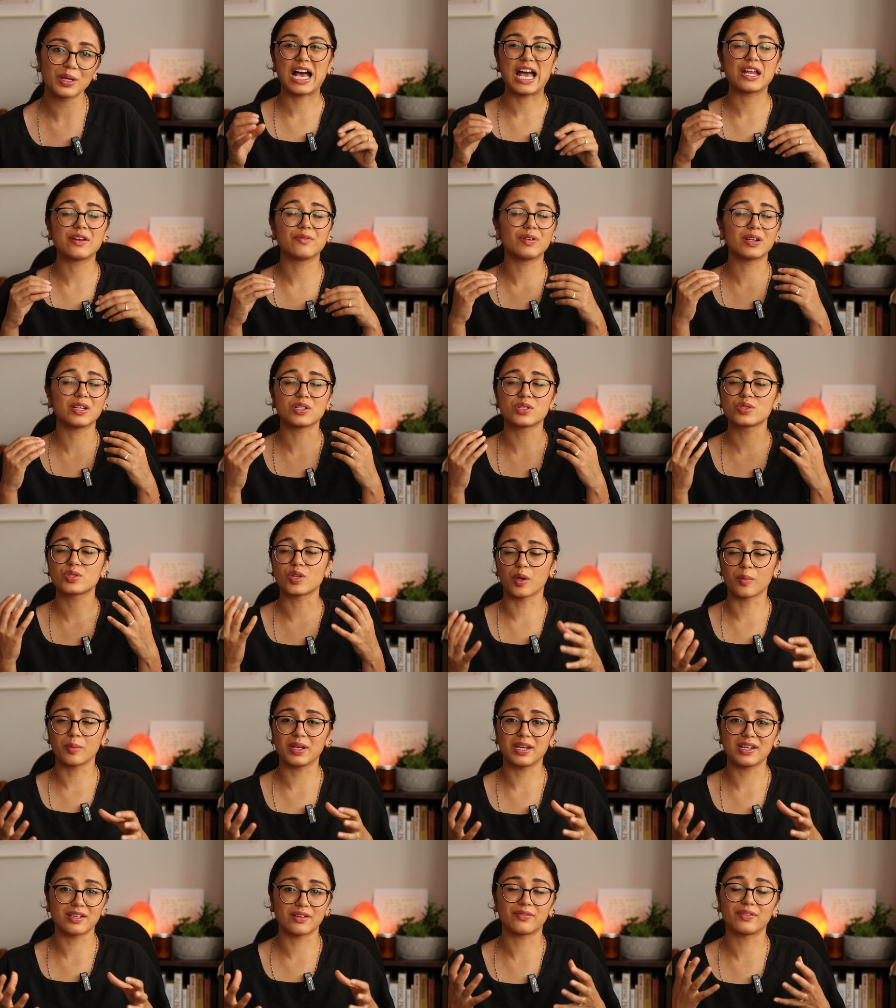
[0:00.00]
I had written so
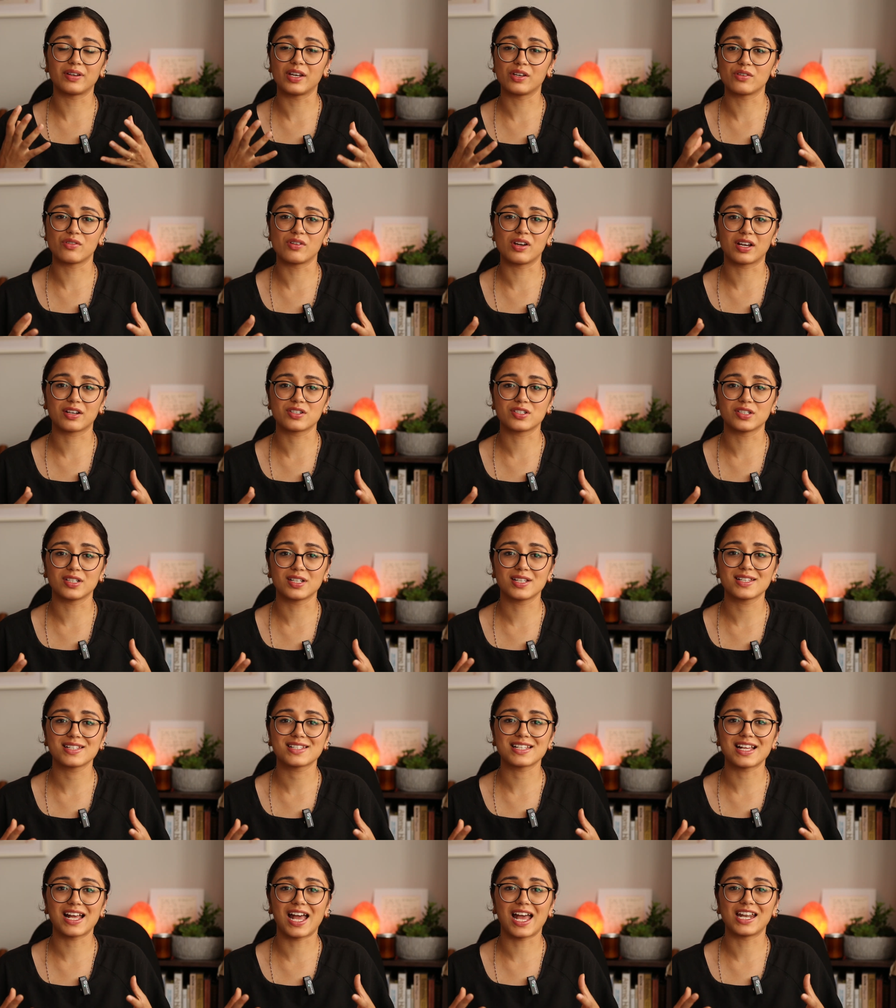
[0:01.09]
many different
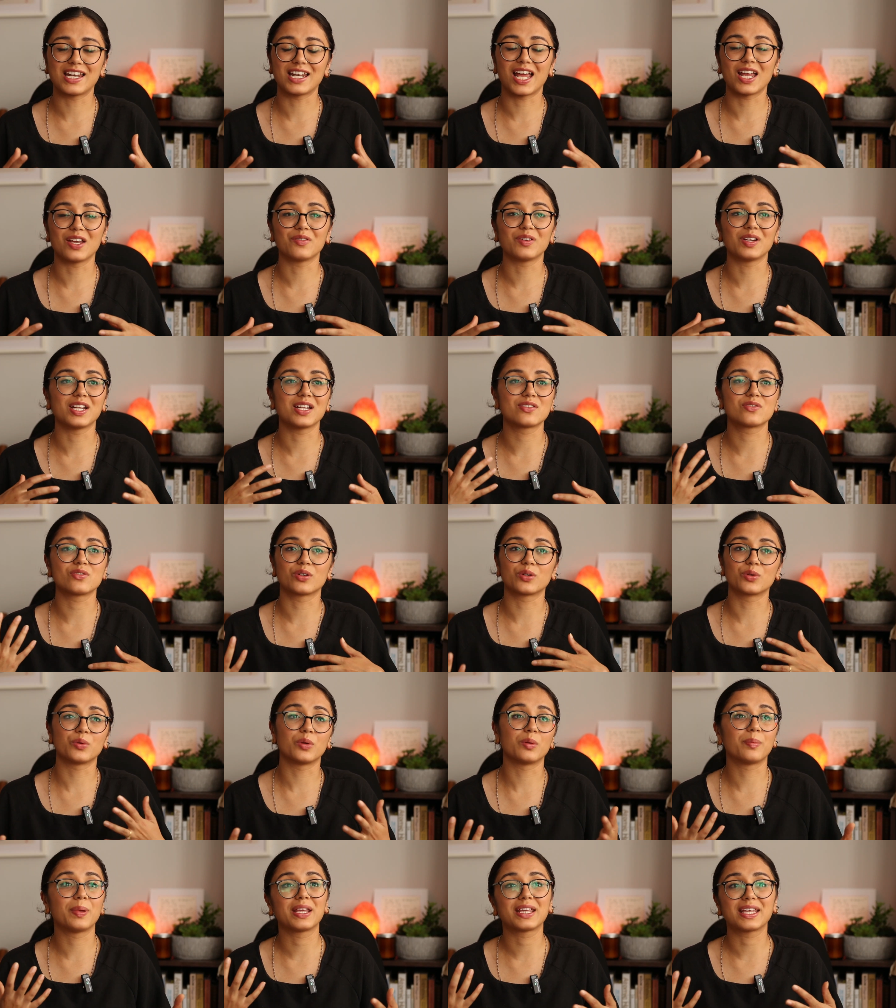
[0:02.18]
introductions and I really struggled
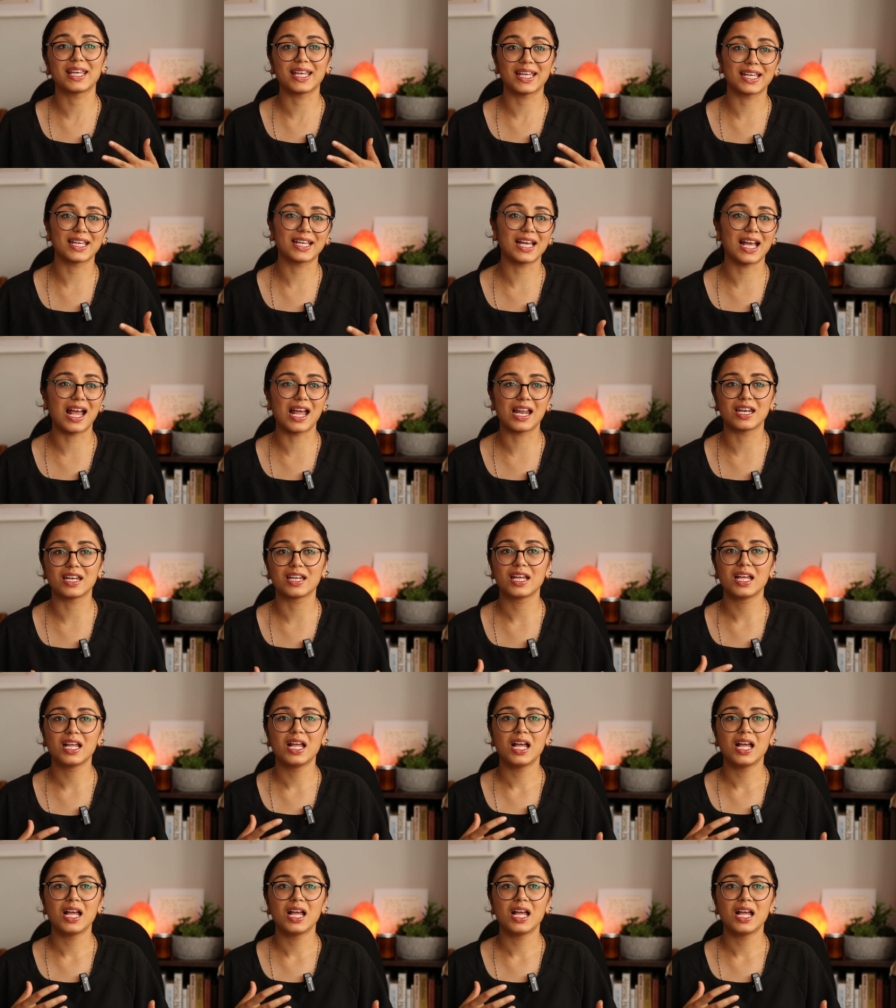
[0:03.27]
with picking, and